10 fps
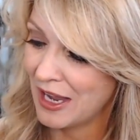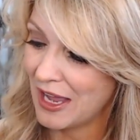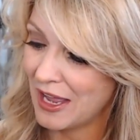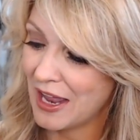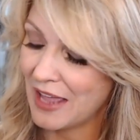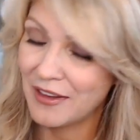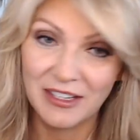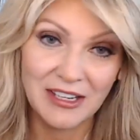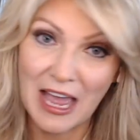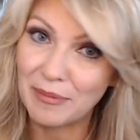It
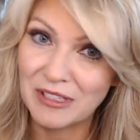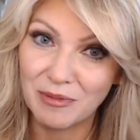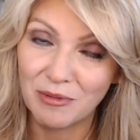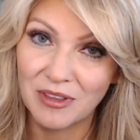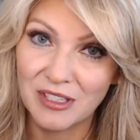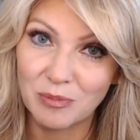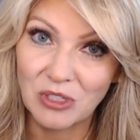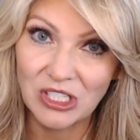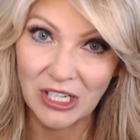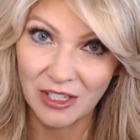didn't happen to me with this
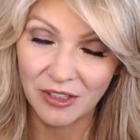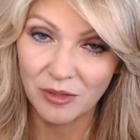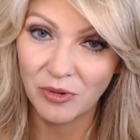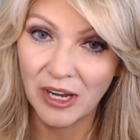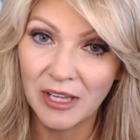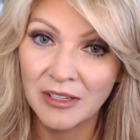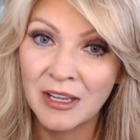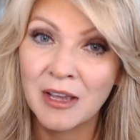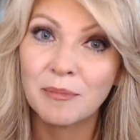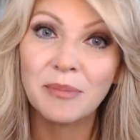particular brand,
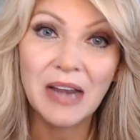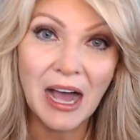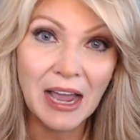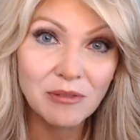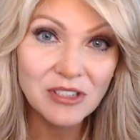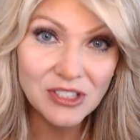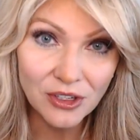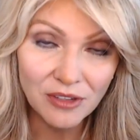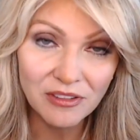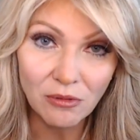but I
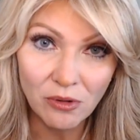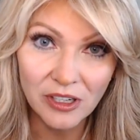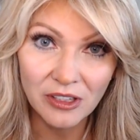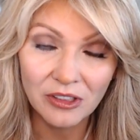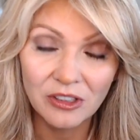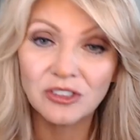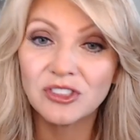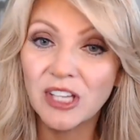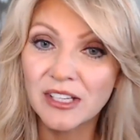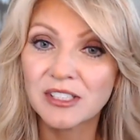reserve the oil
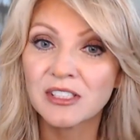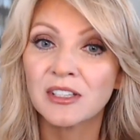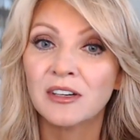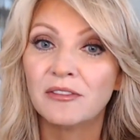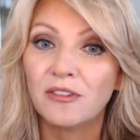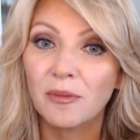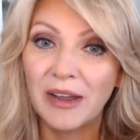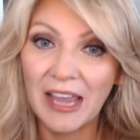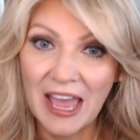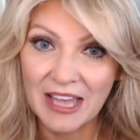just for
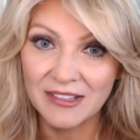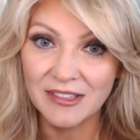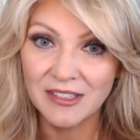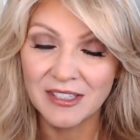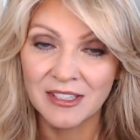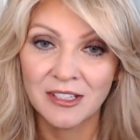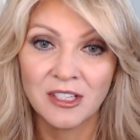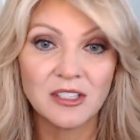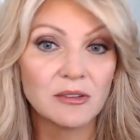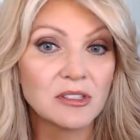my ends.
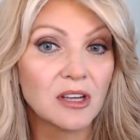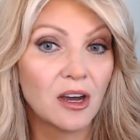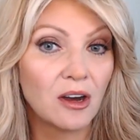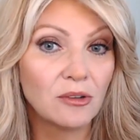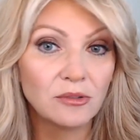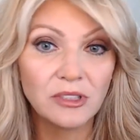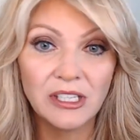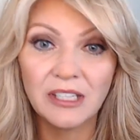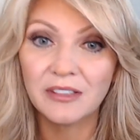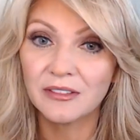So it's
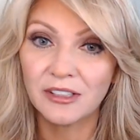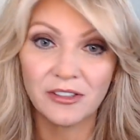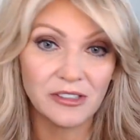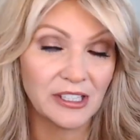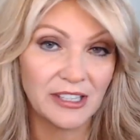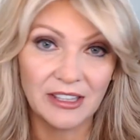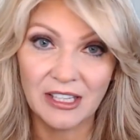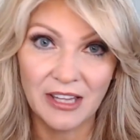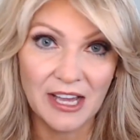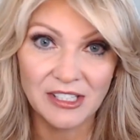only literally like
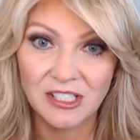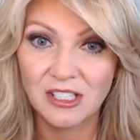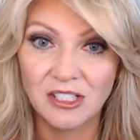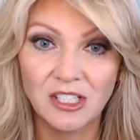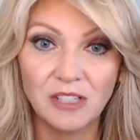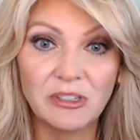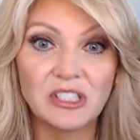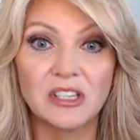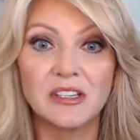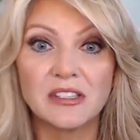the last 2
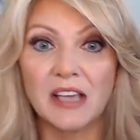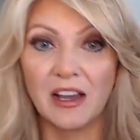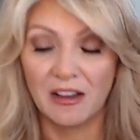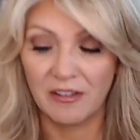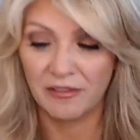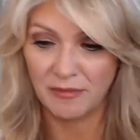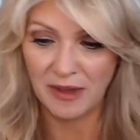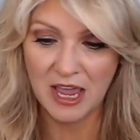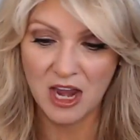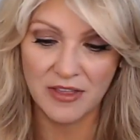inches of my
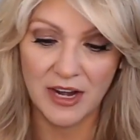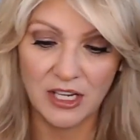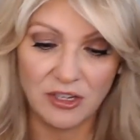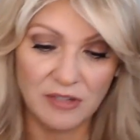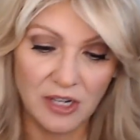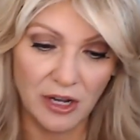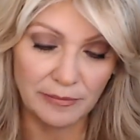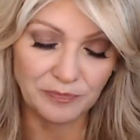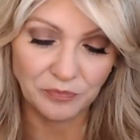hair that I use it on.